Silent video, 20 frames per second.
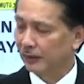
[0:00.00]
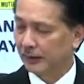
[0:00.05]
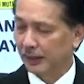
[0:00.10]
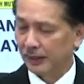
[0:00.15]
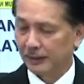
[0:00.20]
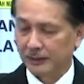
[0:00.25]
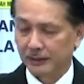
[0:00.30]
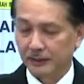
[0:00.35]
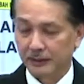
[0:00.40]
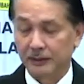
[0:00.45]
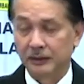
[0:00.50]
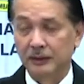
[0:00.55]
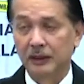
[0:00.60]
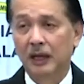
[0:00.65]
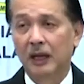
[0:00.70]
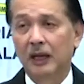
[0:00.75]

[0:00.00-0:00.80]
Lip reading: cases.